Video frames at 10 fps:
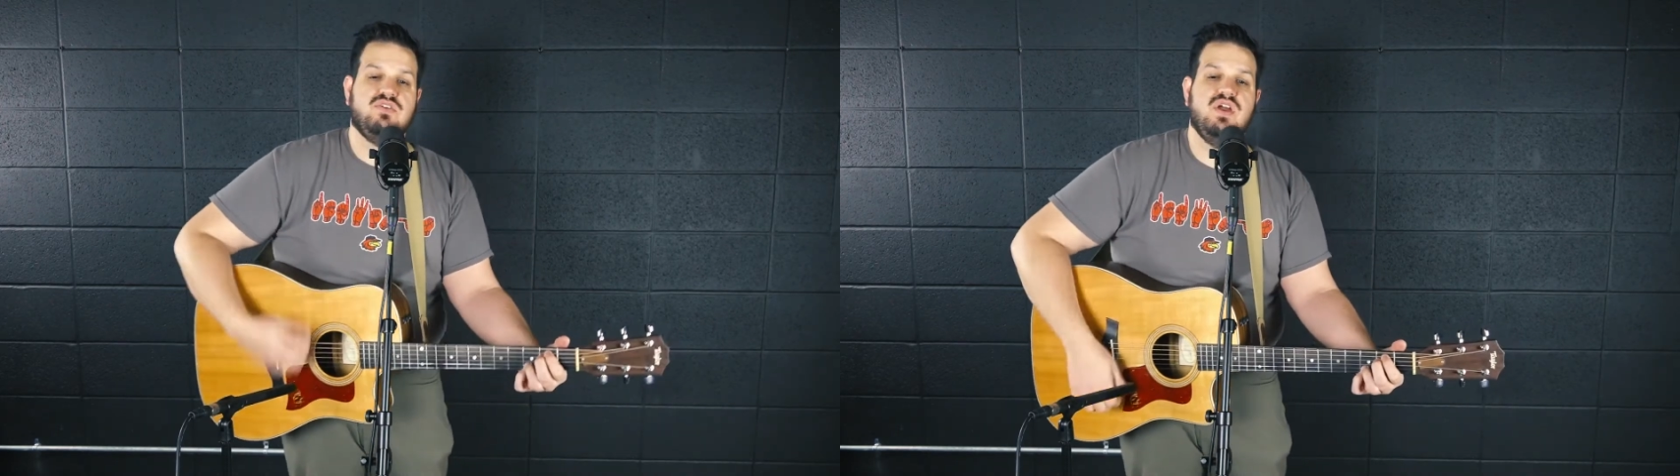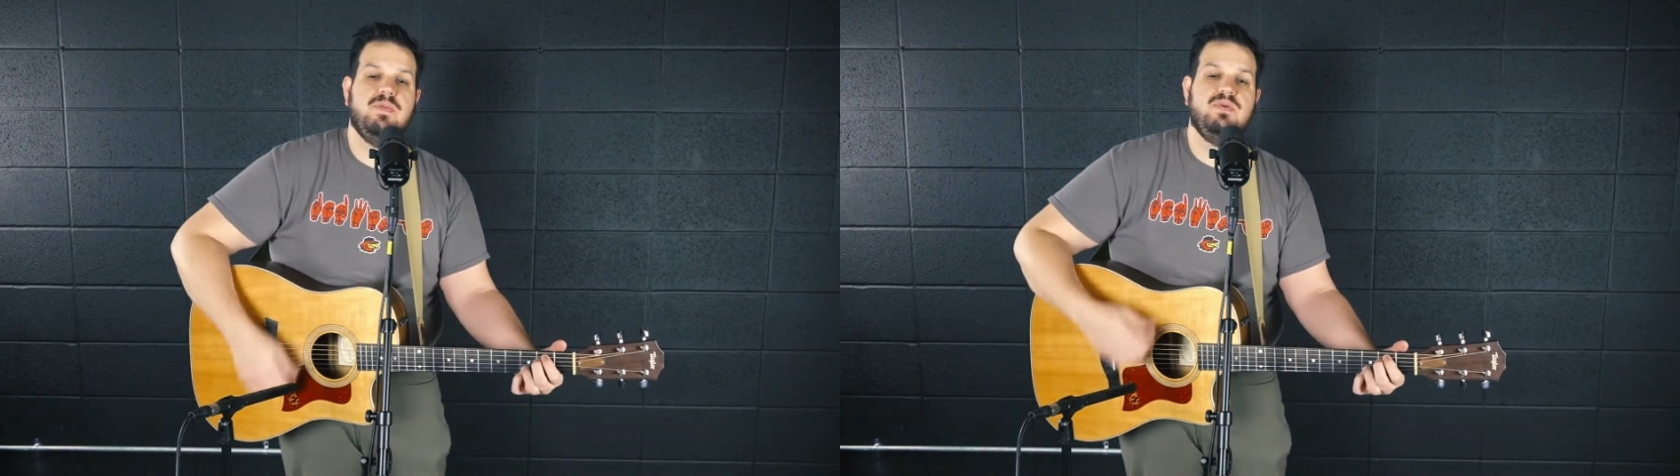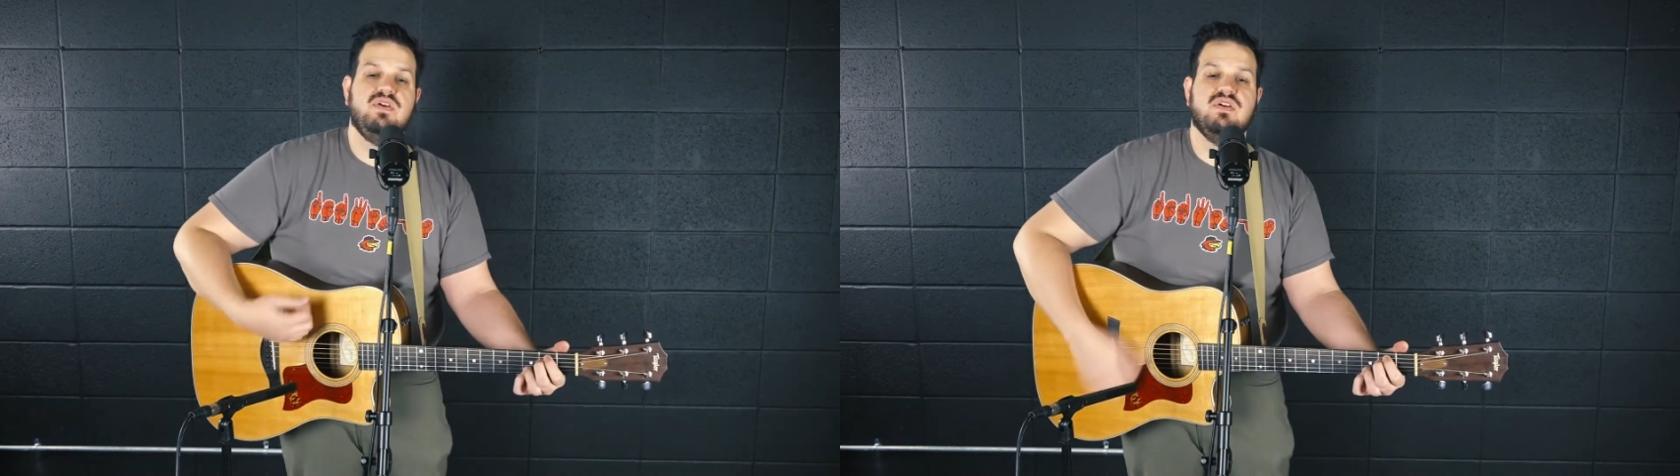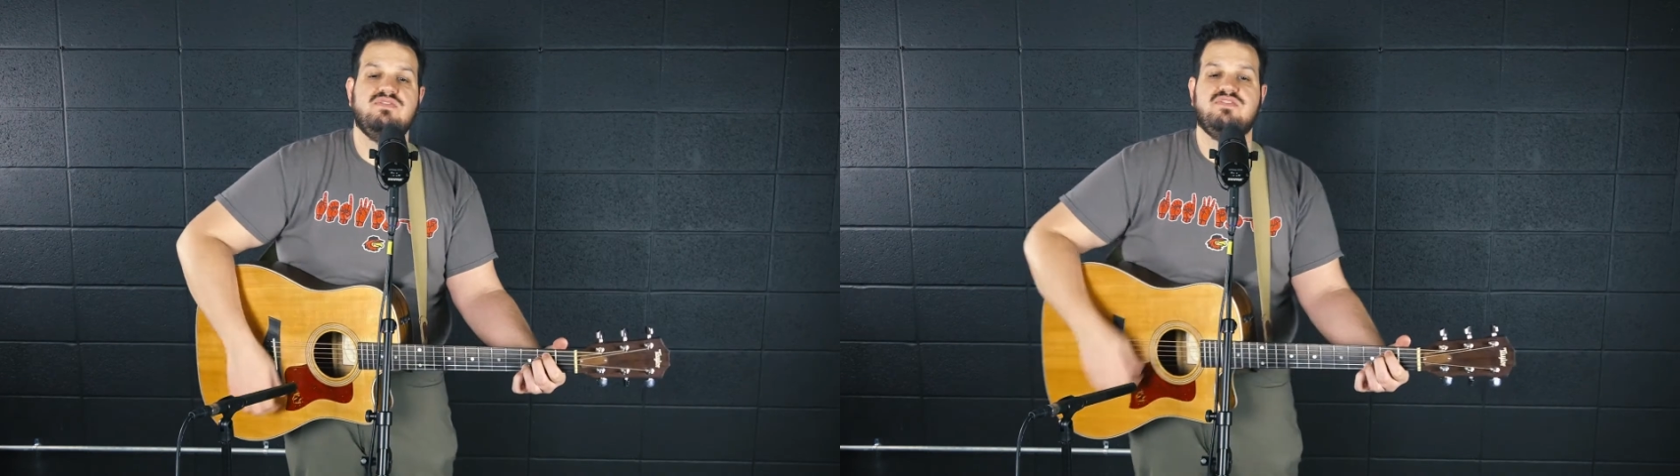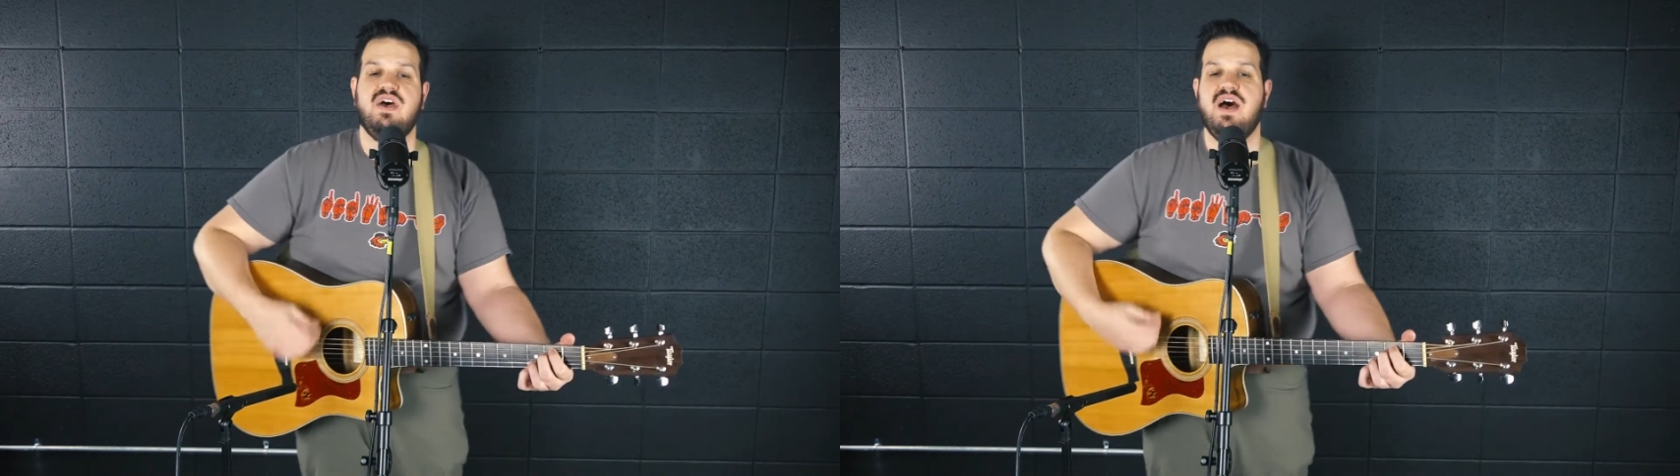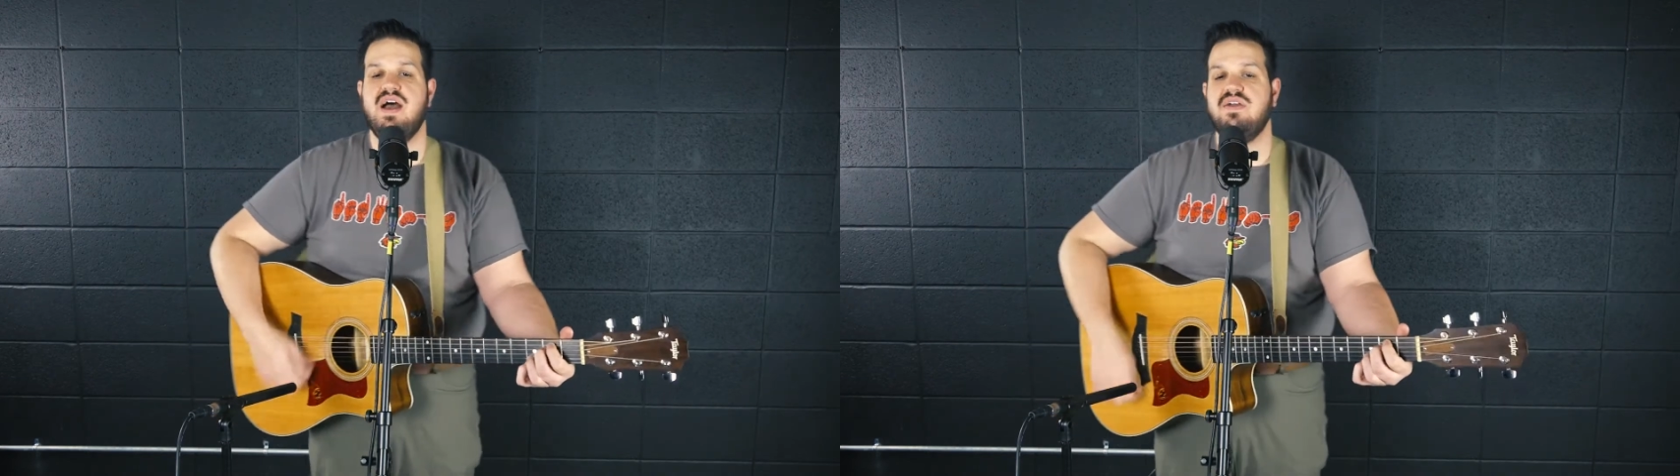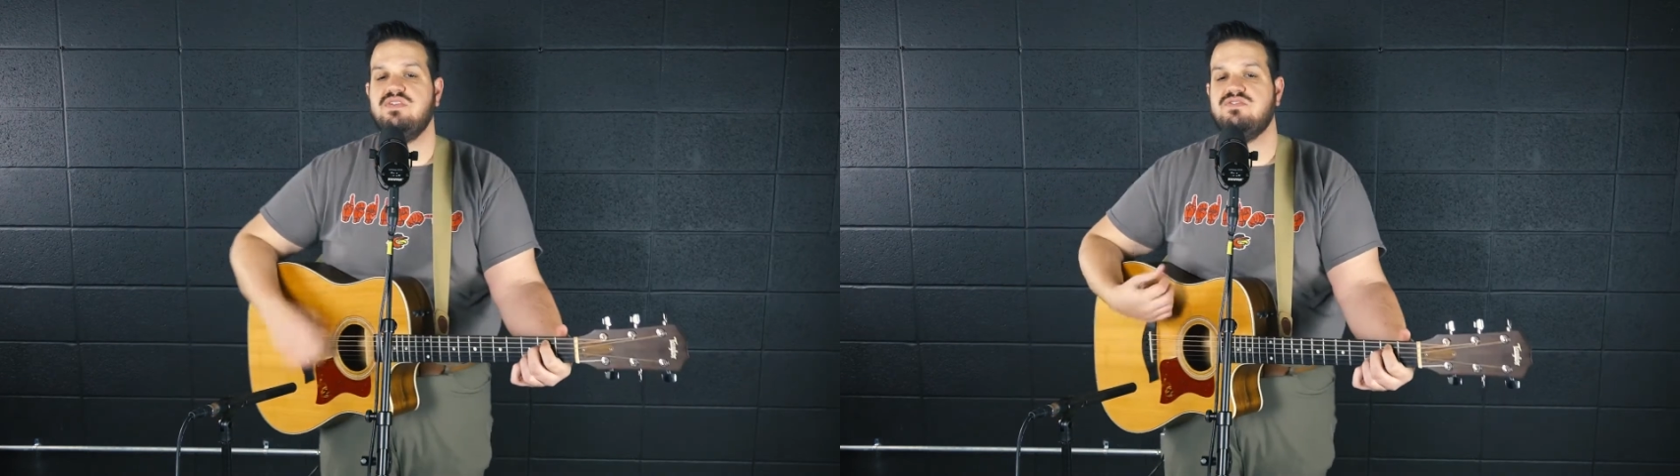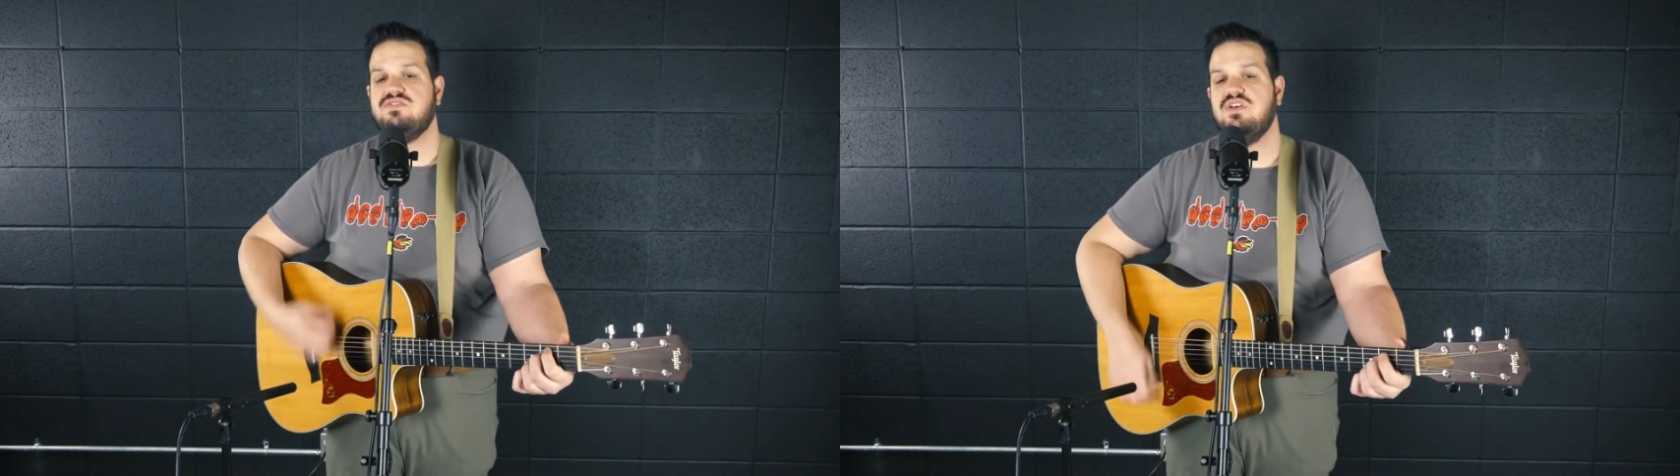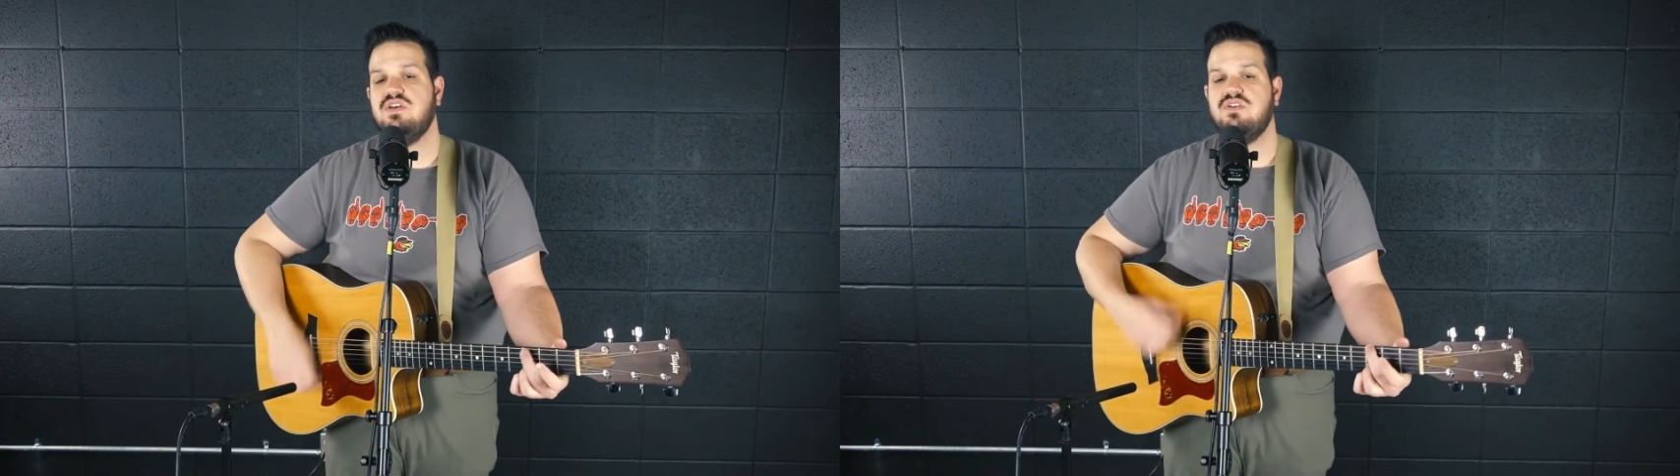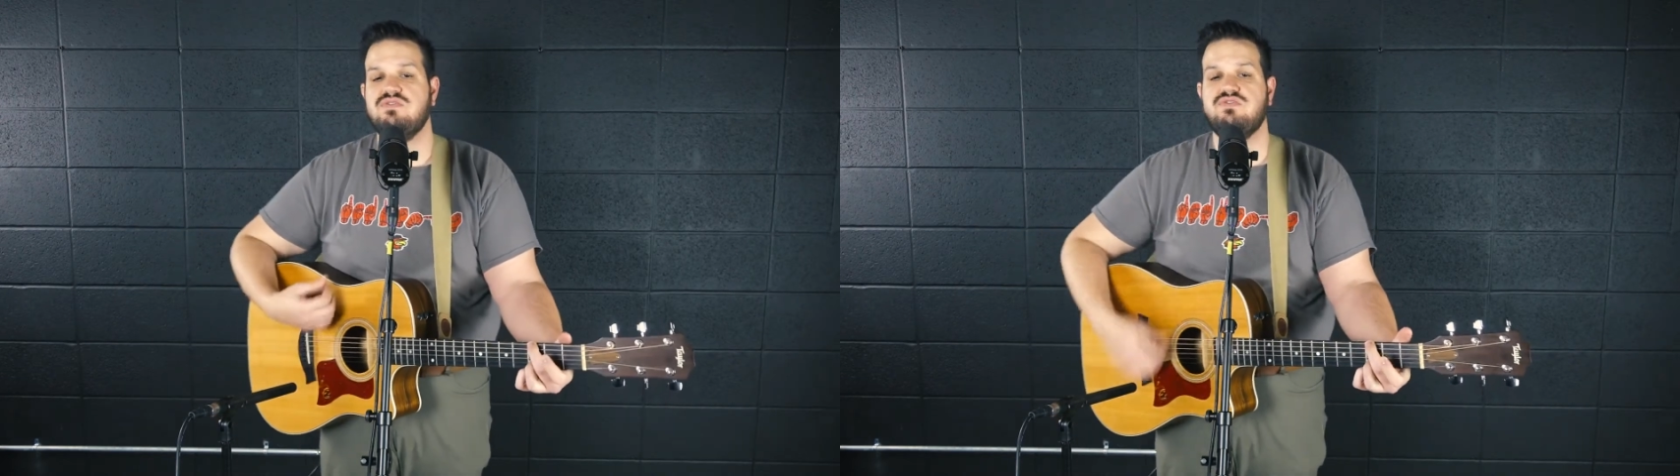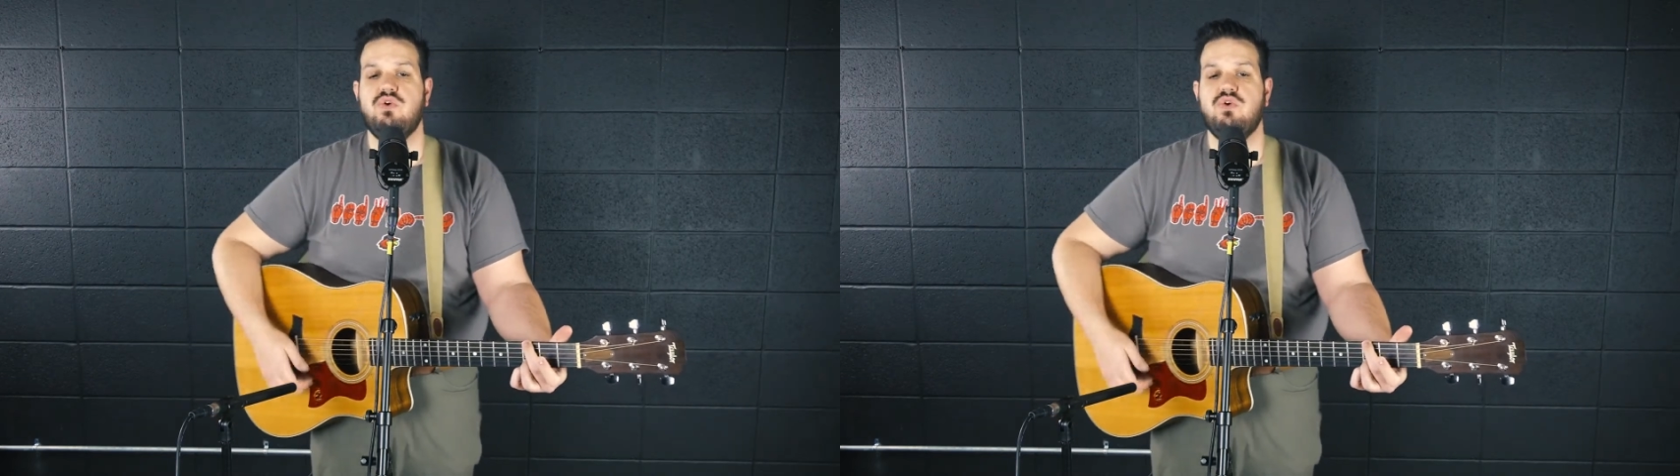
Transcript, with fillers: great big sign that says